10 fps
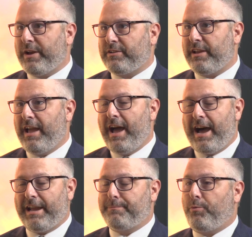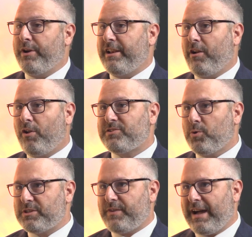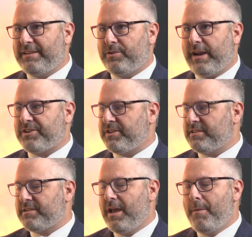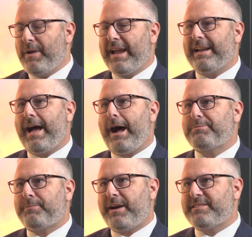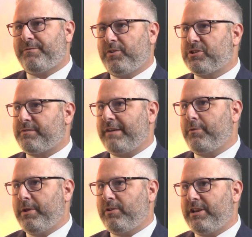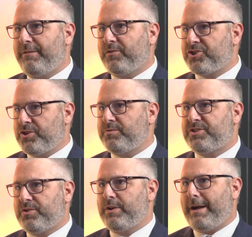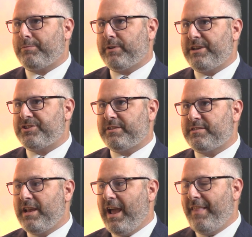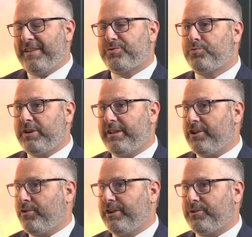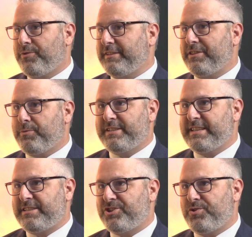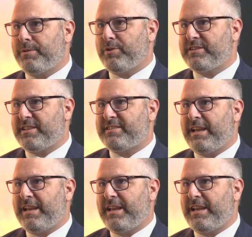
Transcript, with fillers: quickly. I can point it in all sorts of odd directions, but I can optimize it for survivability for shoot and scoot operations. And that's really the critical thing that 360 shooting brings to the